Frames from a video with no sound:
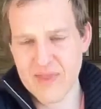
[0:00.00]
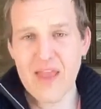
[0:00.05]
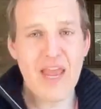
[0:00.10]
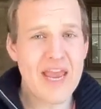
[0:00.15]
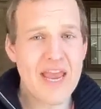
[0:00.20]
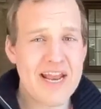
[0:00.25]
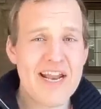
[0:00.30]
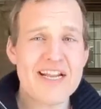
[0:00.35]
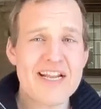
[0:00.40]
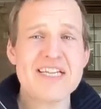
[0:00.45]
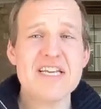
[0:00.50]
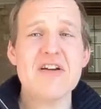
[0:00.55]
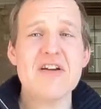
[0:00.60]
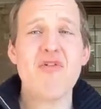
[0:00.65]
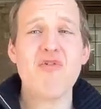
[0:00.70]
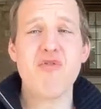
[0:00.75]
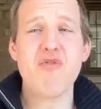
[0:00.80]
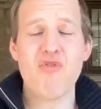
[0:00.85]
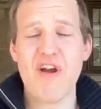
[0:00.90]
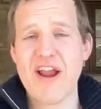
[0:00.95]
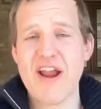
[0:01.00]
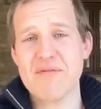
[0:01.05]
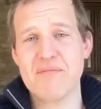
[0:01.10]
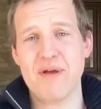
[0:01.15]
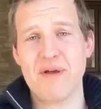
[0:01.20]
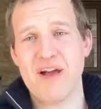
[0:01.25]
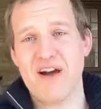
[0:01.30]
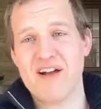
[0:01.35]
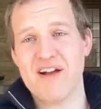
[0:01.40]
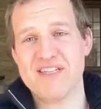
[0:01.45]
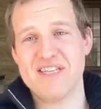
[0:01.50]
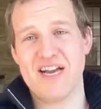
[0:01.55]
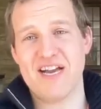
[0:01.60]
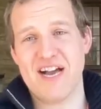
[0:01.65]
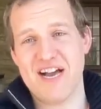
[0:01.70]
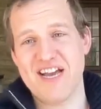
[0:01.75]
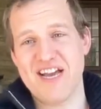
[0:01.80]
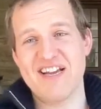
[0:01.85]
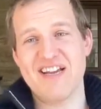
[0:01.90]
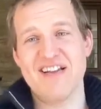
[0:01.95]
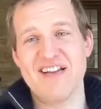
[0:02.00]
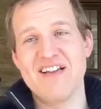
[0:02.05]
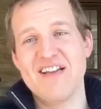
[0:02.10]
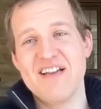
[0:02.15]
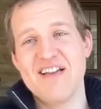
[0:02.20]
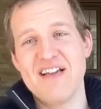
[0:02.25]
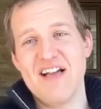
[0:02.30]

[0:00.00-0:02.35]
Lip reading: it is incredibly hard to hire